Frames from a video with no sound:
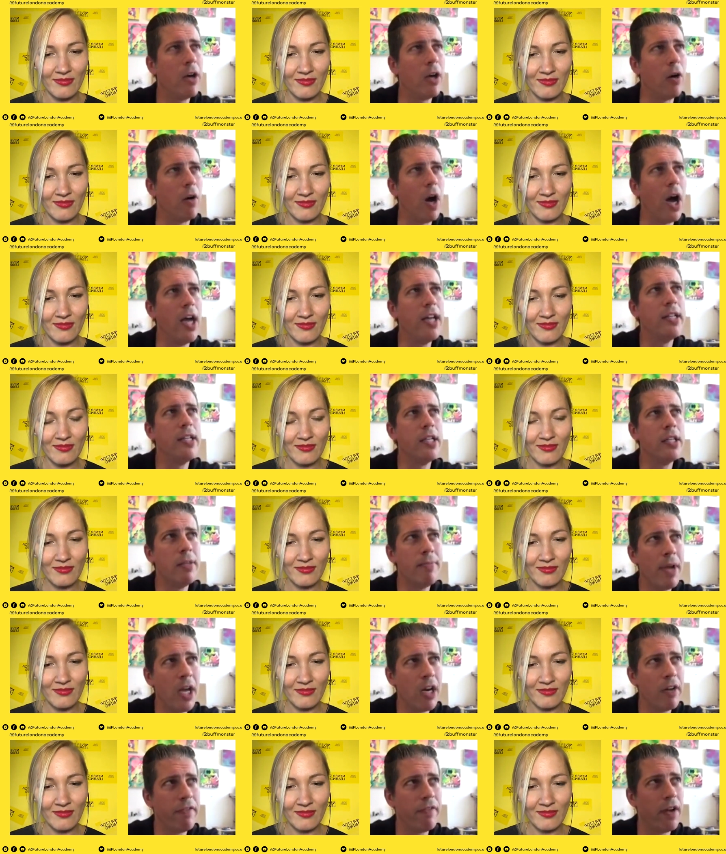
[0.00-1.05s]
Speaker 1: i don't know i
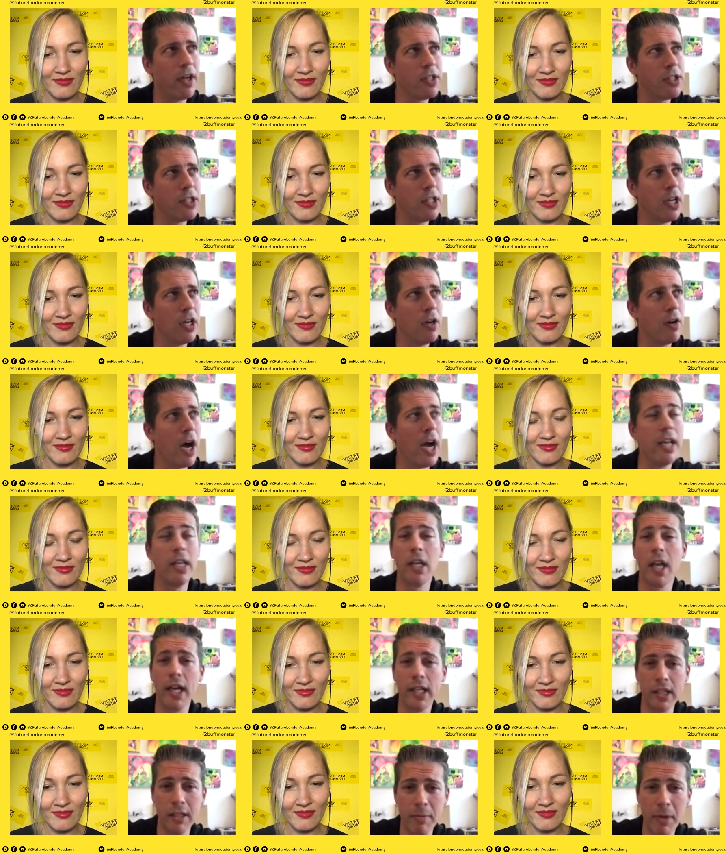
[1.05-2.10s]
the manifesto
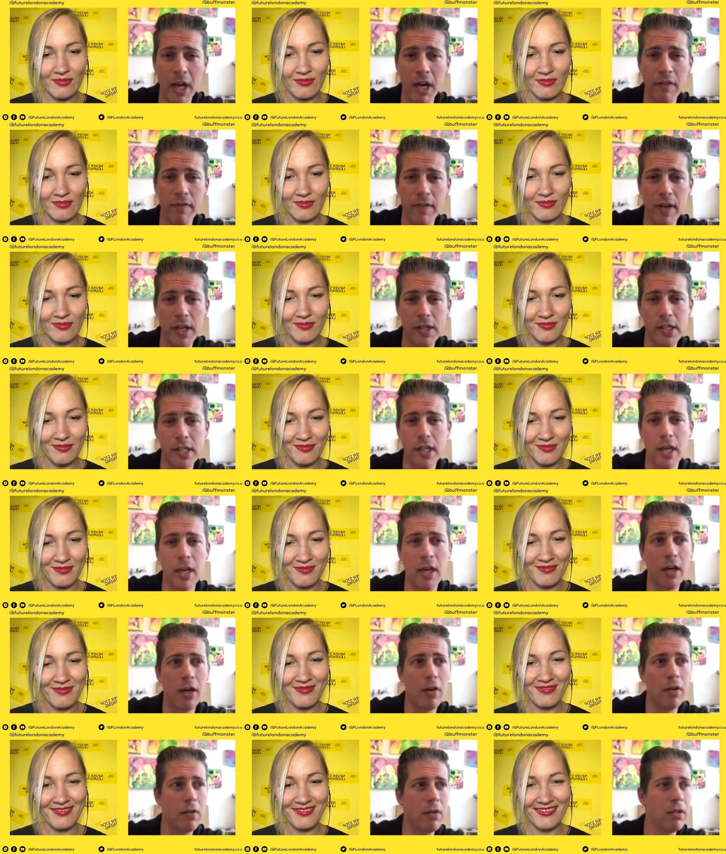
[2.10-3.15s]
i like the
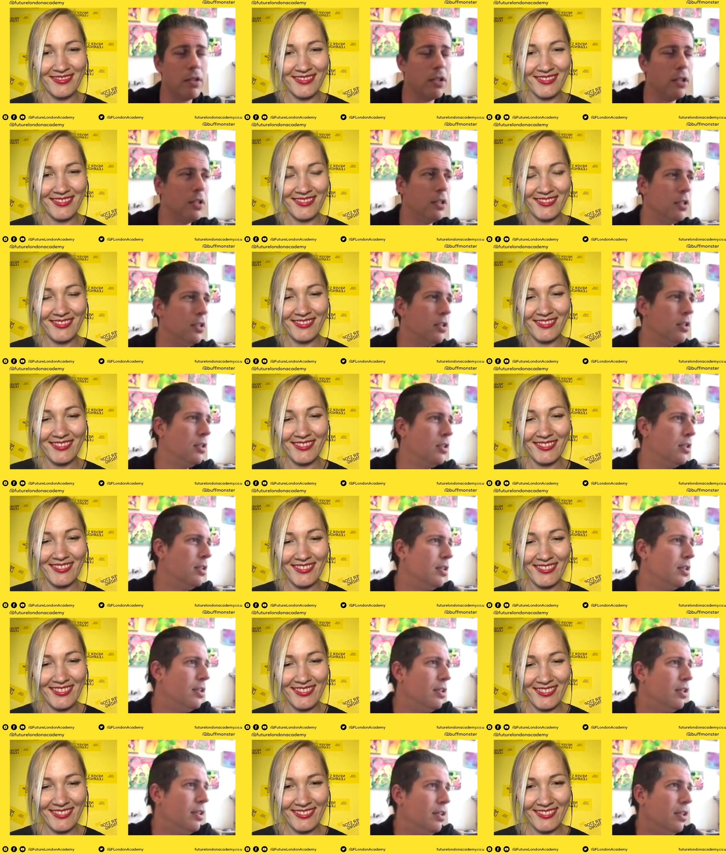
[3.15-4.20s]
manifesto
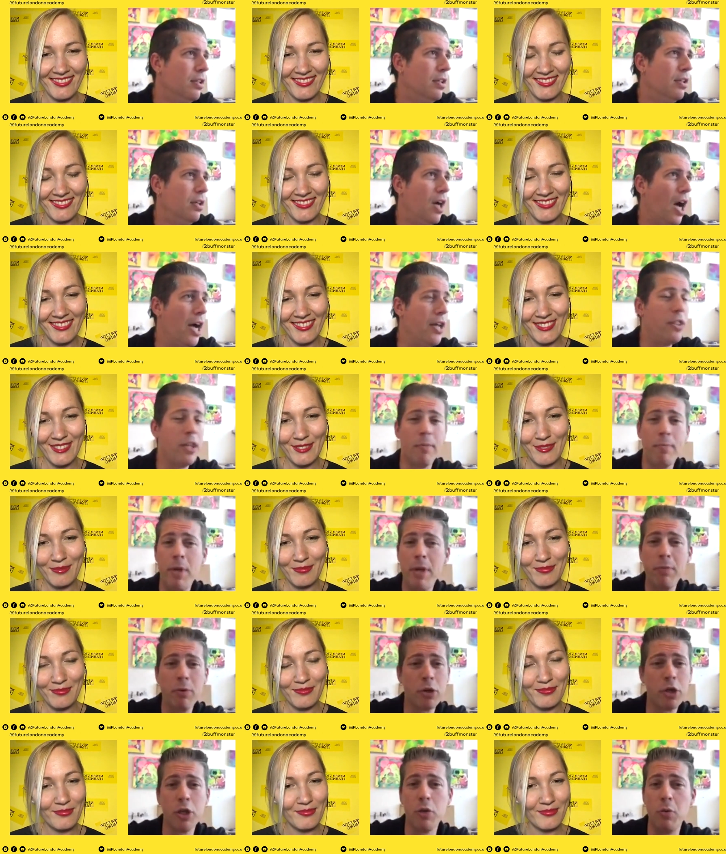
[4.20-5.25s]
I think
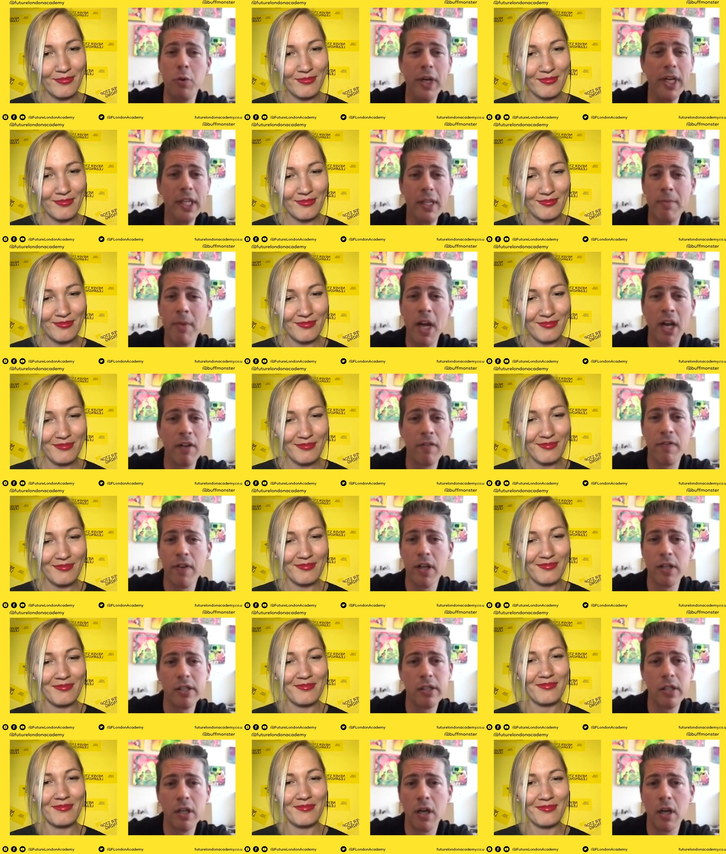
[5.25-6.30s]
people should read the
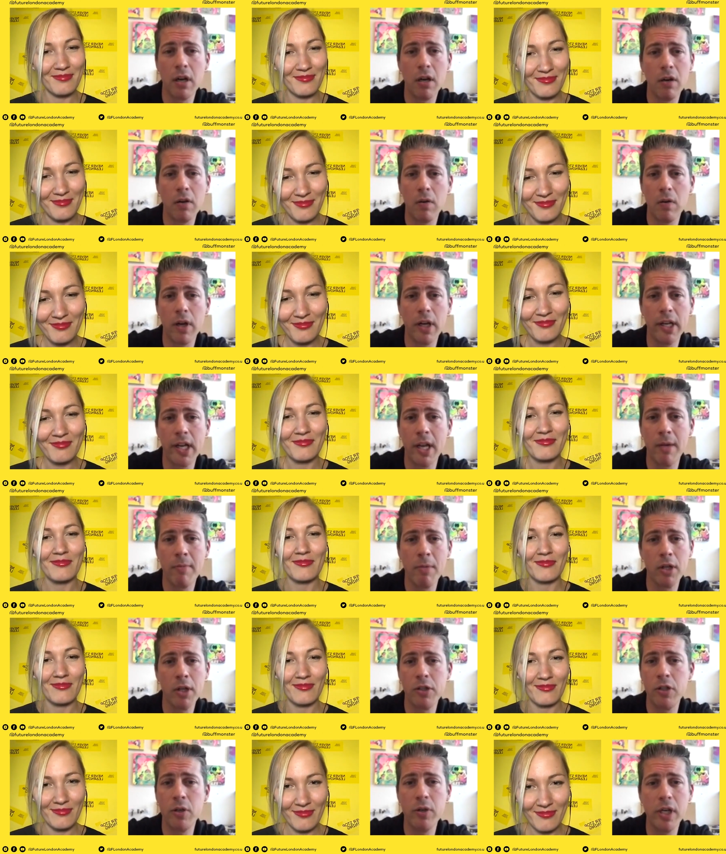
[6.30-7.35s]
manifesto. It
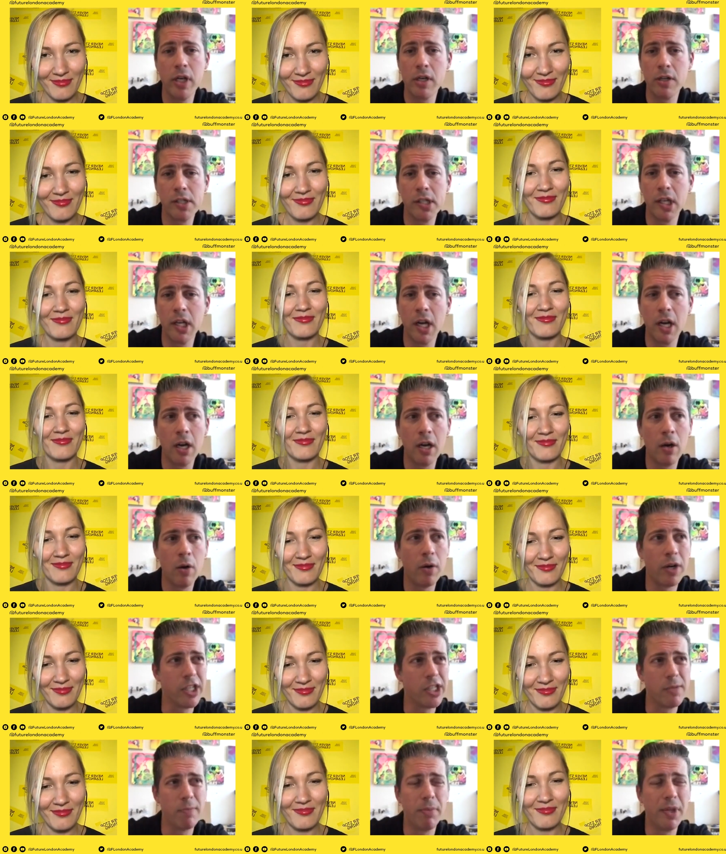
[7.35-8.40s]
came out two years
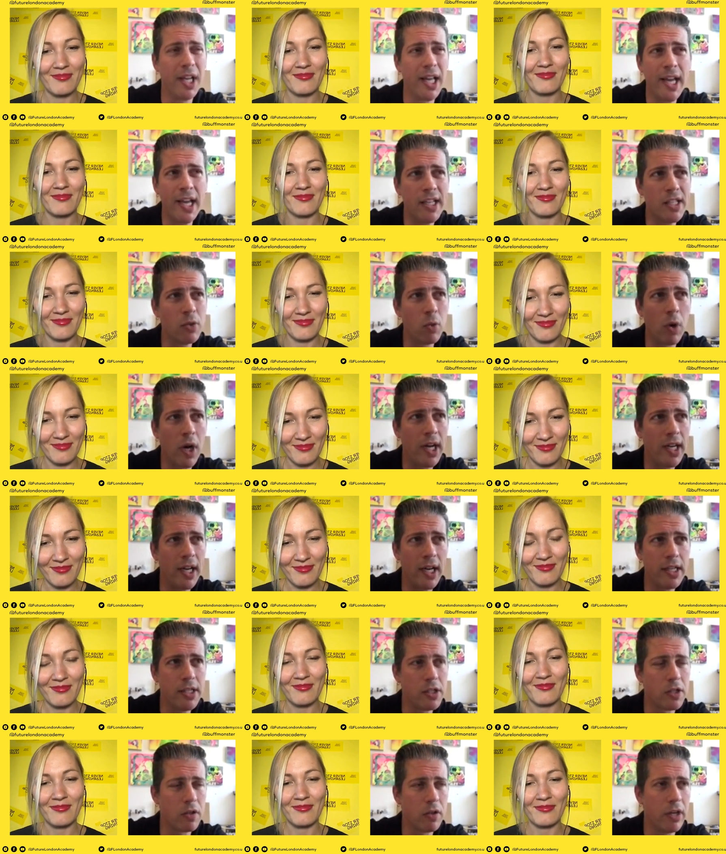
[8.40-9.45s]
ago. It explains
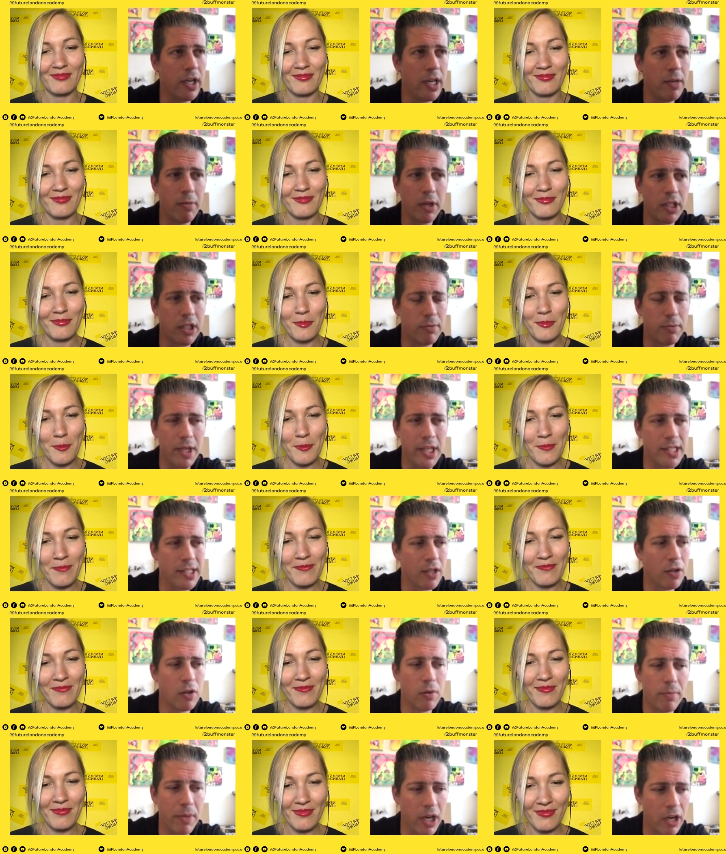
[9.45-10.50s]
why ice cream,
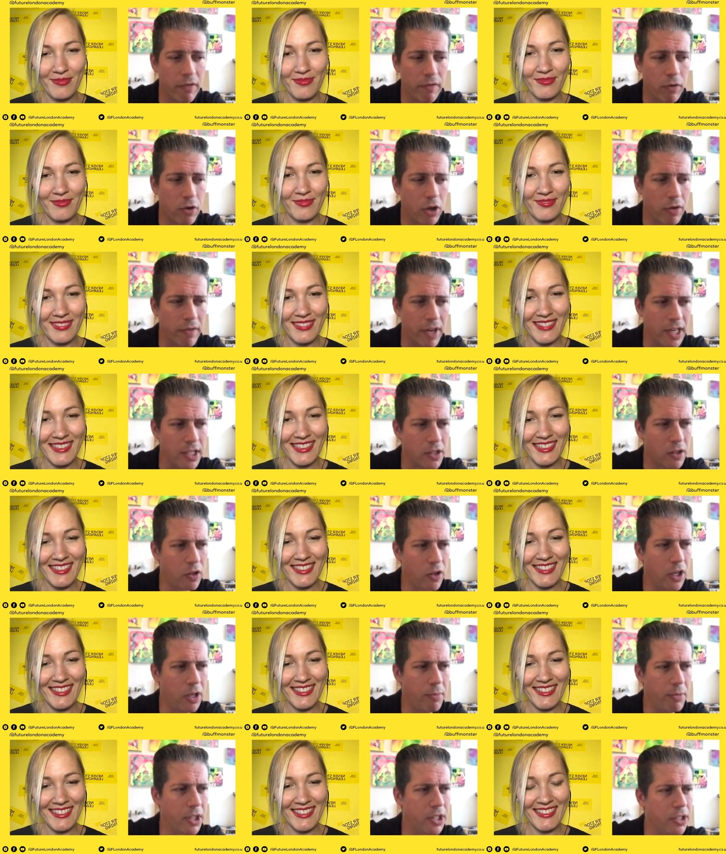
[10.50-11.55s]
explains the whole metaphor of ice
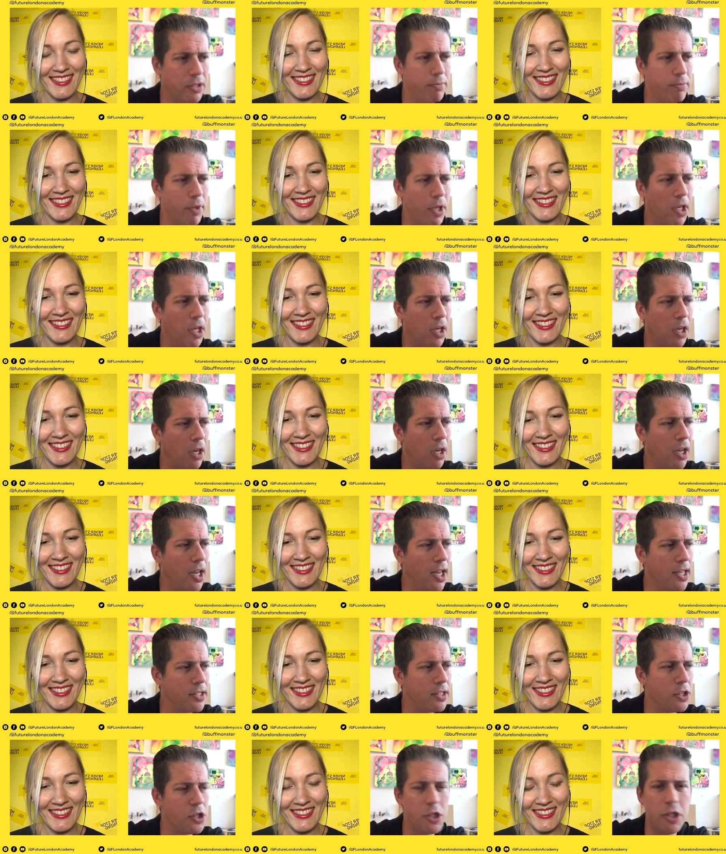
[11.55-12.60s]
cream. Uh,
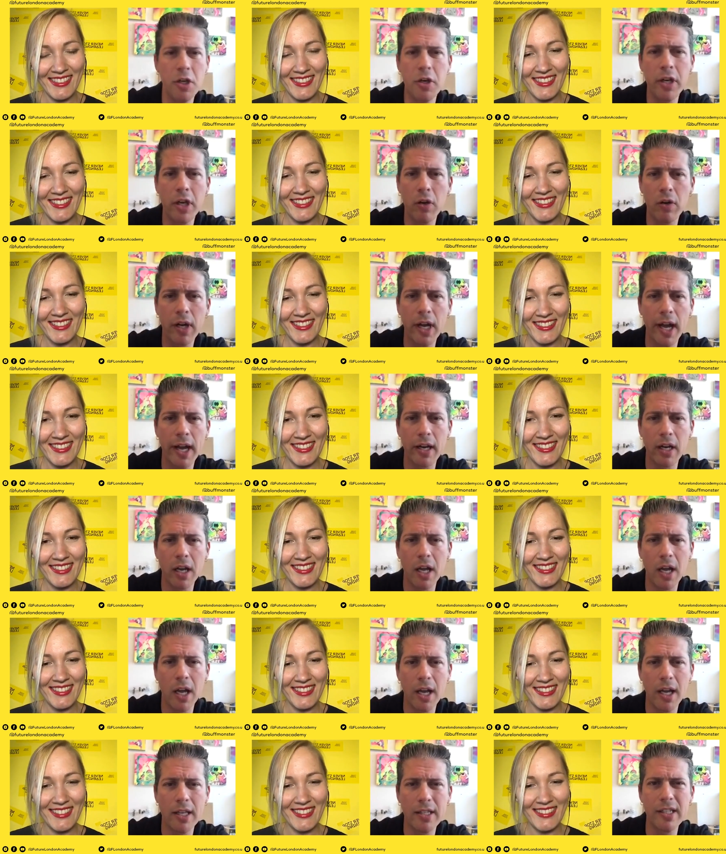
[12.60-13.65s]
it has the studio
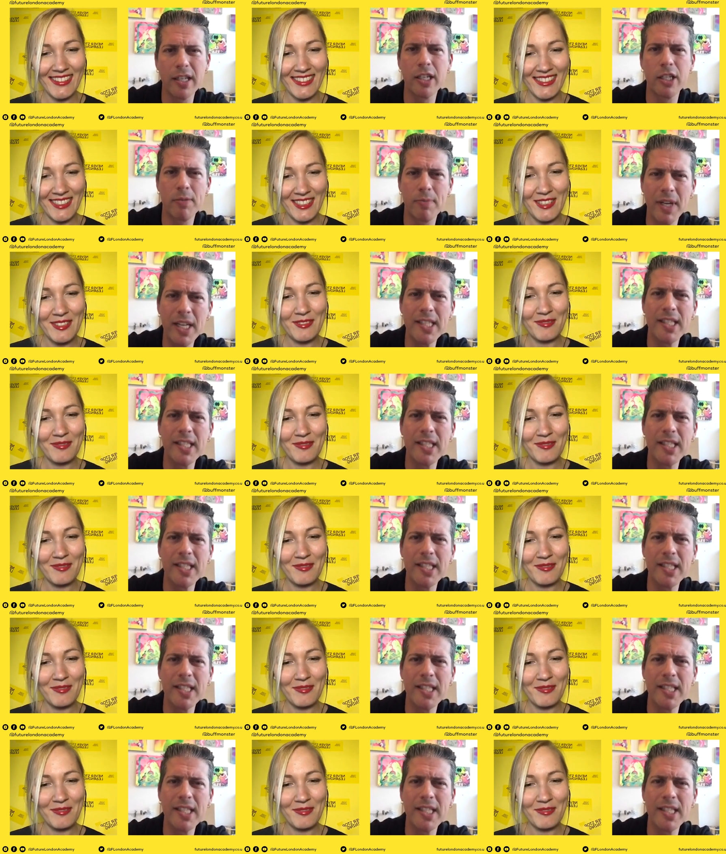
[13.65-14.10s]
guidelines. It